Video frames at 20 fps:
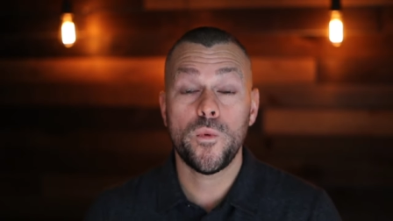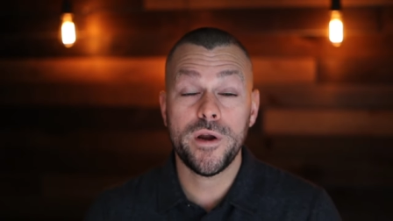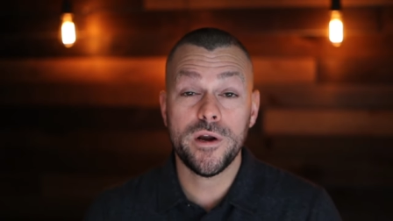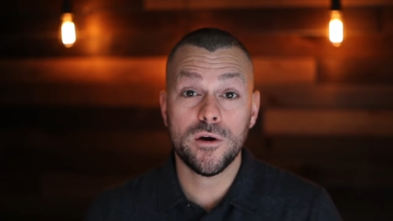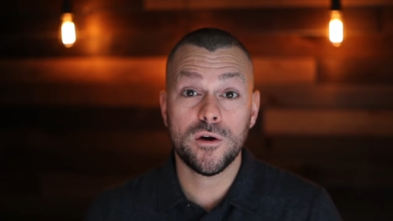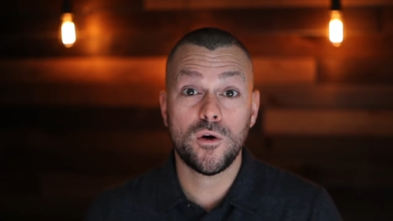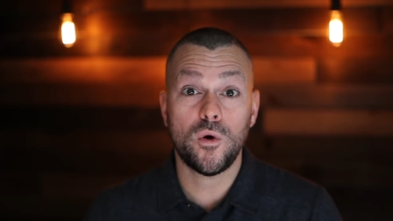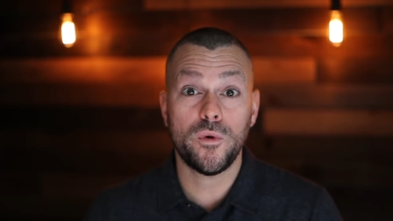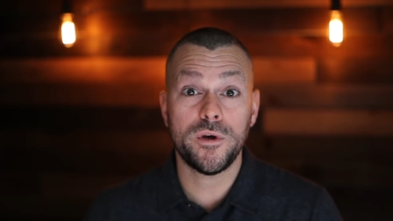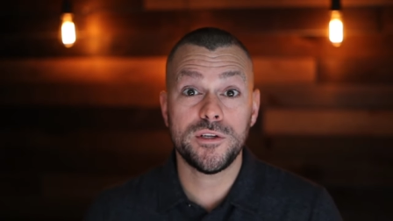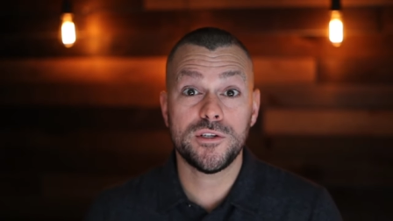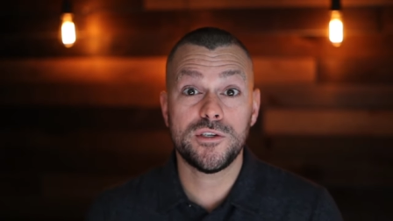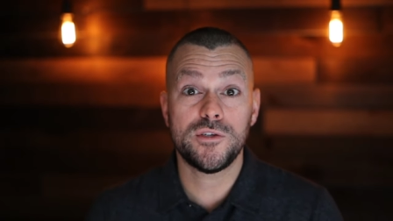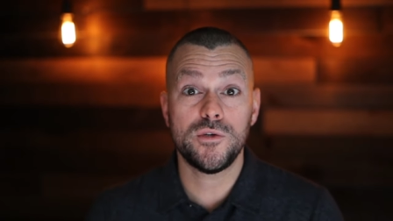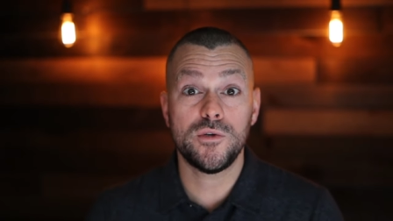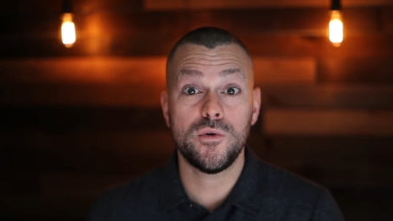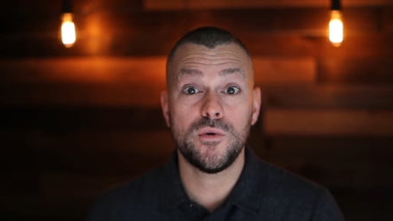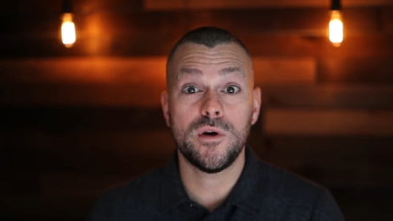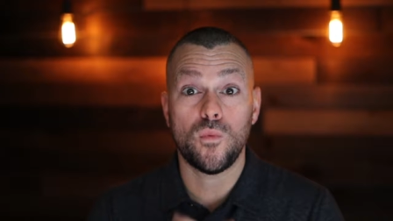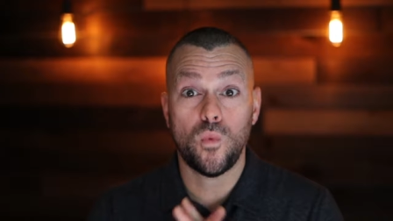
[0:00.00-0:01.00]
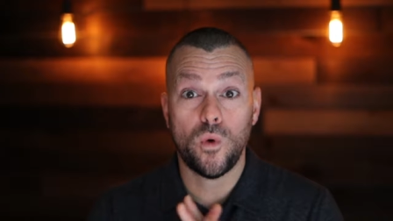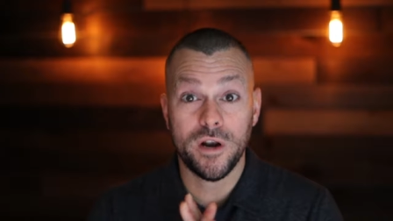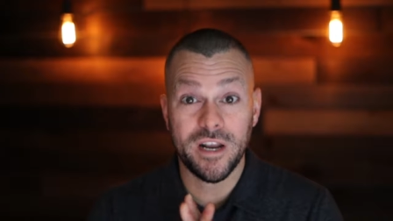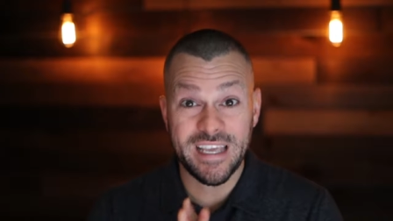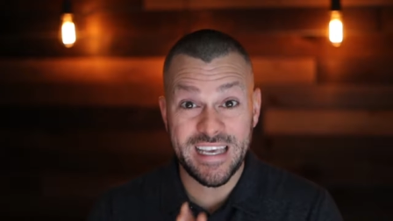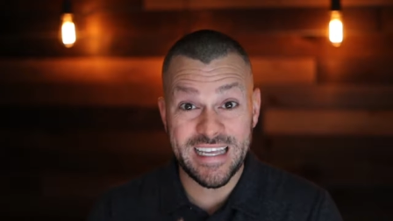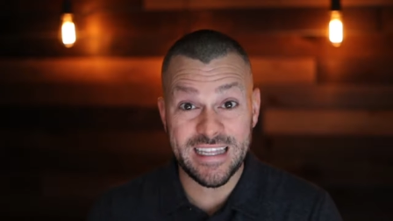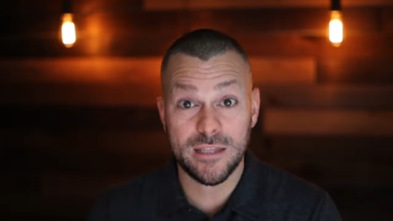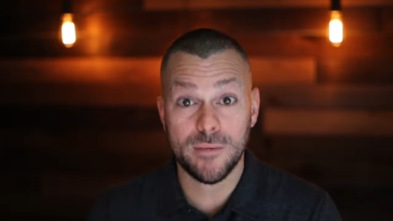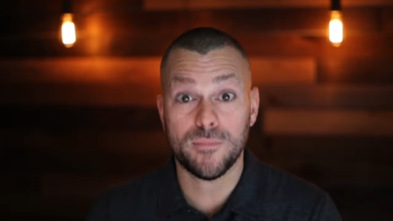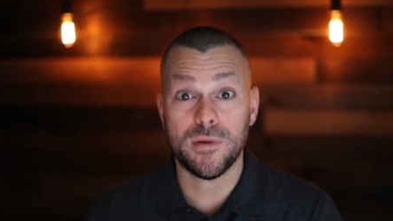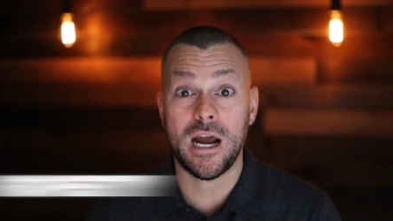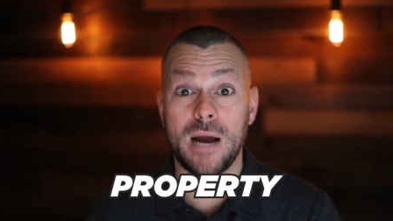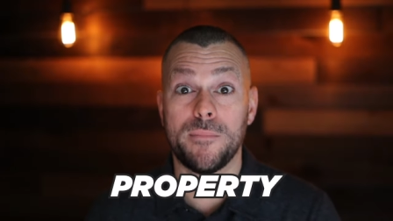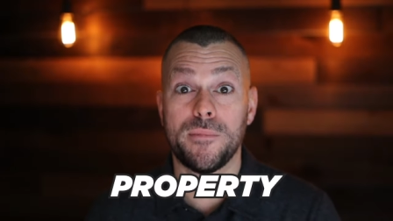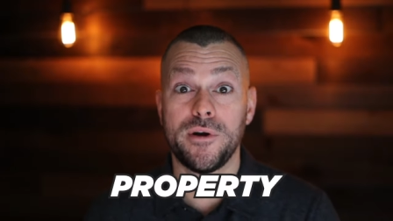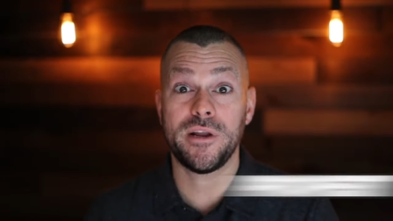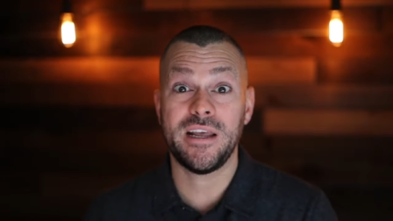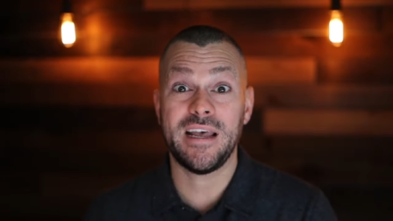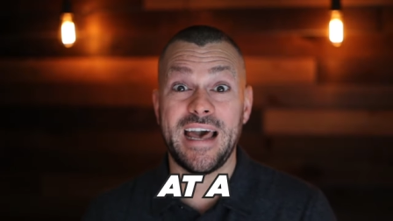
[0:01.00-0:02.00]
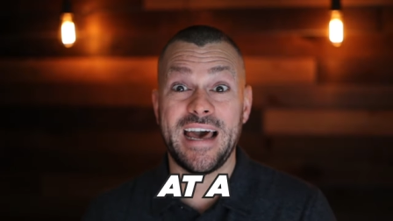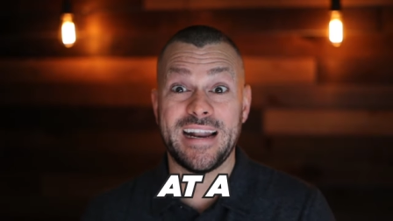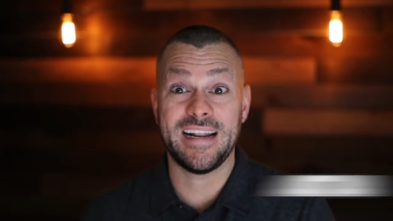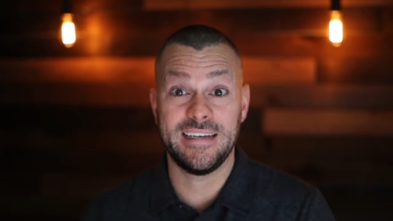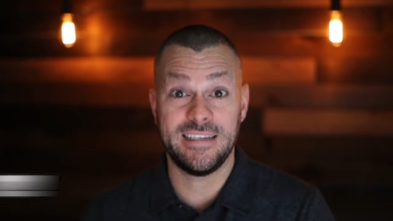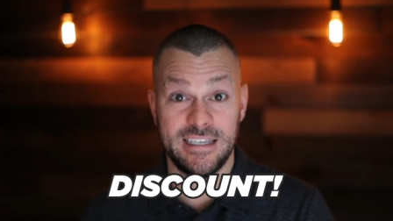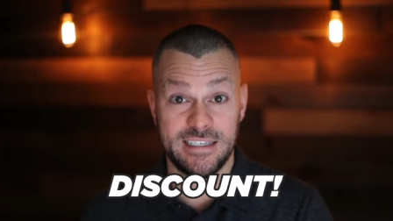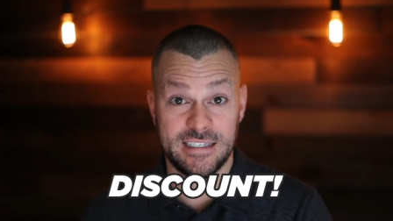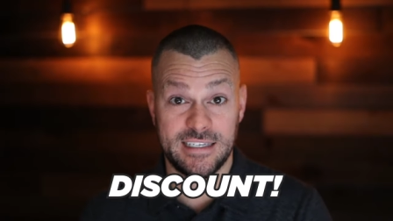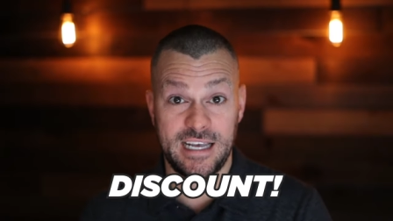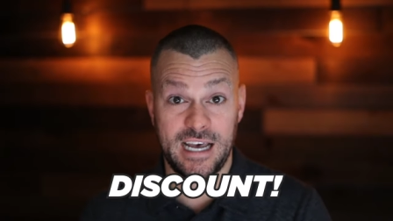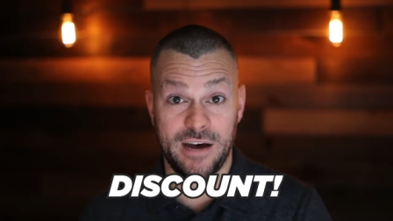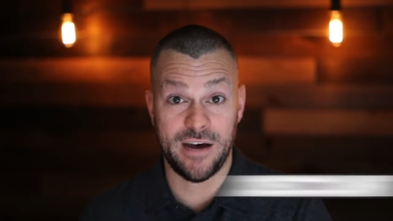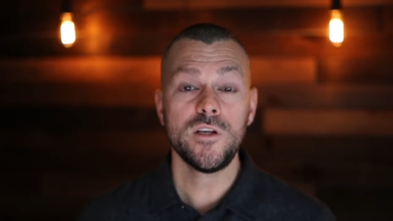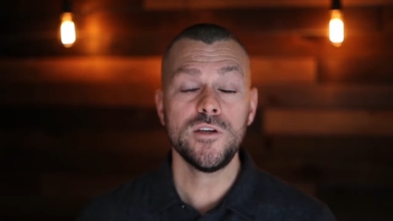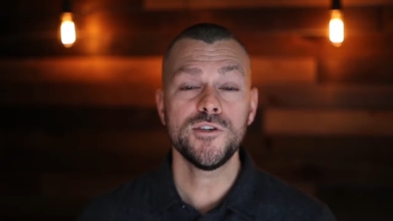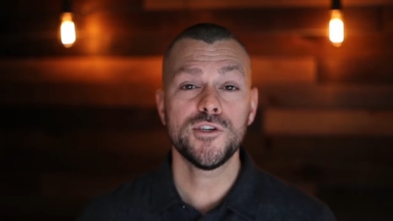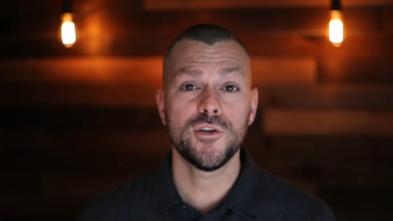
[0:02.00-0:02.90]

we are going to want to get the property at a discount.